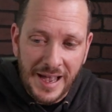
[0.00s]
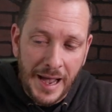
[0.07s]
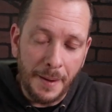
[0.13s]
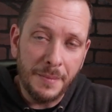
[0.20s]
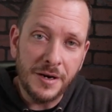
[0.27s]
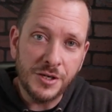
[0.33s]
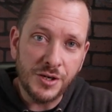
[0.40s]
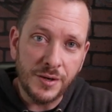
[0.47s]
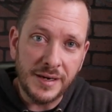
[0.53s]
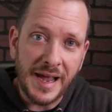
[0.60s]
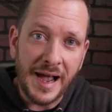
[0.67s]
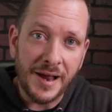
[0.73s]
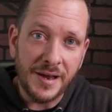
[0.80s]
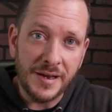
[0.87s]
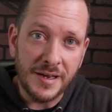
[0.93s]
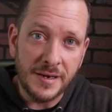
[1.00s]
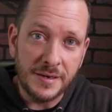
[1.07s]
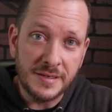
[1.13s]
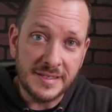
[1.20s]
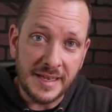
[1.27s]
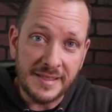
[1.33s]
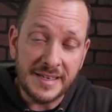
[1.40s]
I'm gonna show you how you
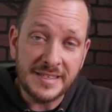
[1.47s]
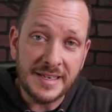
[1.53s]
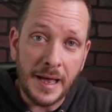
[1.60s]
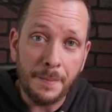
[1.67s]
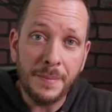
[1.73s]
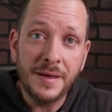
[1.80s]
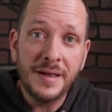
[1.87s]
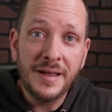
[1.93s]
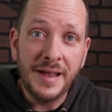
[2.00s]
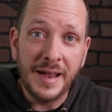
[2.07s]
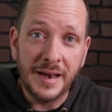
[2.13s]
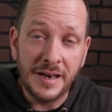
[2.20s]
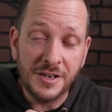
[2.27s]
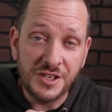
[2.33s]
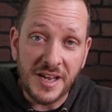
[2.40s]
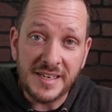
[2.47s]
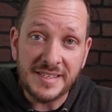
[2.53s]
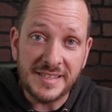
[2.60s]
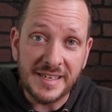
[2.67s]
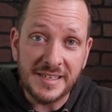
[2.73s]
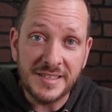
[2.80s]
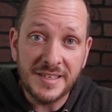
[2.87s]
can set this up and
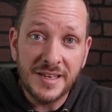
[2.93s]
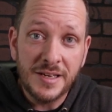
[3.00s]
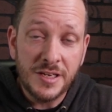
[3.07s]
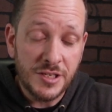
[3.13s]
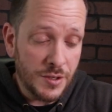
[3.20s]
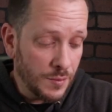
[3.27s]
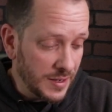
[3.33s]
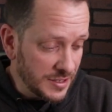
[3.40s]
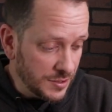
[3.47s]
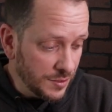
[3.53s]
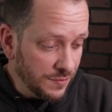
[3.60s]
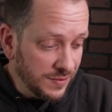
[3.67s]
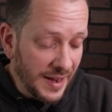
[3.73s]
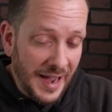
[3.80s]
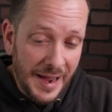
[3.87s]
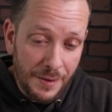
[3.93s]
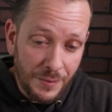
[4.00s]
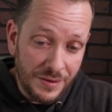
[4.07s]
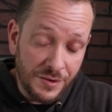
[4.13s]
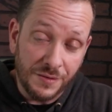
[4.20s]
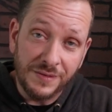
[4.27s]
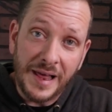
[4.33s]
adjust this so as you fly
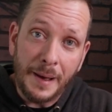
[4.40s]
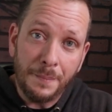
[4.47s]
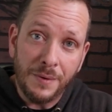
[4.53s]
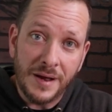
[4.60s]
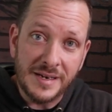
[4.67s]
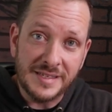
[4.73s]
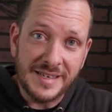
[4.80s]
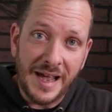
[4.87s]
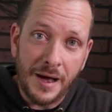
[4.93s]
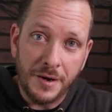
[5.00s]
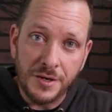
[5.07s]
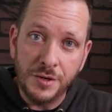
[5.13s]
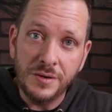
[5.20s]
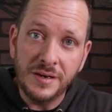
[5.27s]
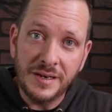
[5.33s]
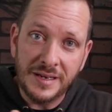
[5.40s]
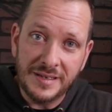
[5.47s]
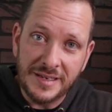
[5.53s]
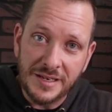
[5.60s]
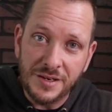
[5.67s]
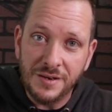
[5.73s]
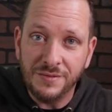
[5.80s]
with your Flaperons down, you can
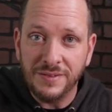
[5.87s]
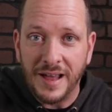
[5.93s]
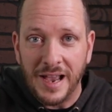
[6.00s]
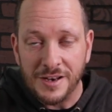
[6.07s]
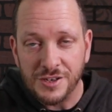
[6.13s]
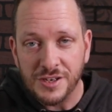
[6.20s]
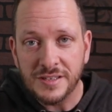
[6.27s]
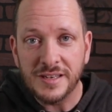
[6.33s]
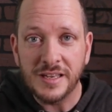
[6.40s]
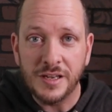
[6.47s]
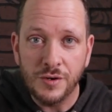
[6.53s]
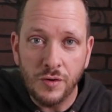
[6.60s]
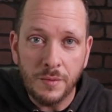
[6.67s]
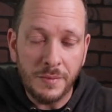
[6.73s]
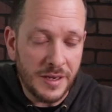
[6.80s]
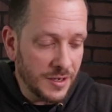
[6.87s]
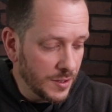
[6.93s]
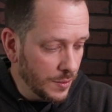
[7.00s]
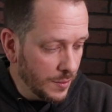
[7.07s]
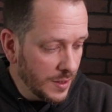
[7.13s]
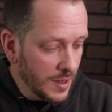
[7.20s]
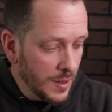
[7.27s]
continue to fly just like you normally
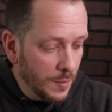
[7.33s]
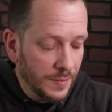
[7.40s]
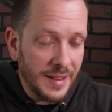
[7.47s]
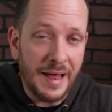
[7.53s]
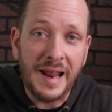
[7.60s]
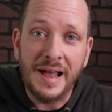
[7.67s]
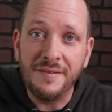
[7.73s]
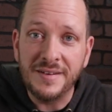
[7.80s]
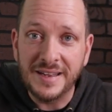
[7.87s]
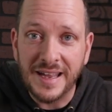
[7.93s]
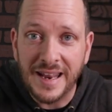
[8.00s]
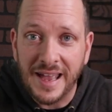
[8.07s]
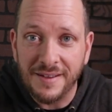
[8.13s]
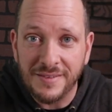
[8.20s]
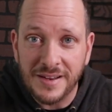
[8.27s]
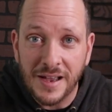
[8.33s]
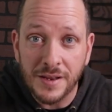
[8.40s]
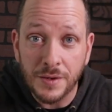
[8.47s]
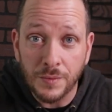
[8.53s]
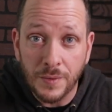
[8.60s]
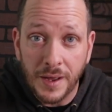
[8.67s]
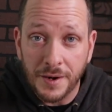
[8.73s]
do without having to get heavy
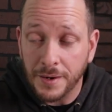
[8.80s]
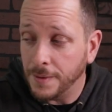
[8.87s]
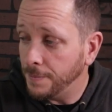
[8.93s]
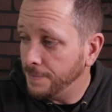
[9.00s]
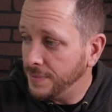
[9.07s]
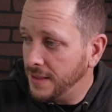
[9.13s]
on the rudder.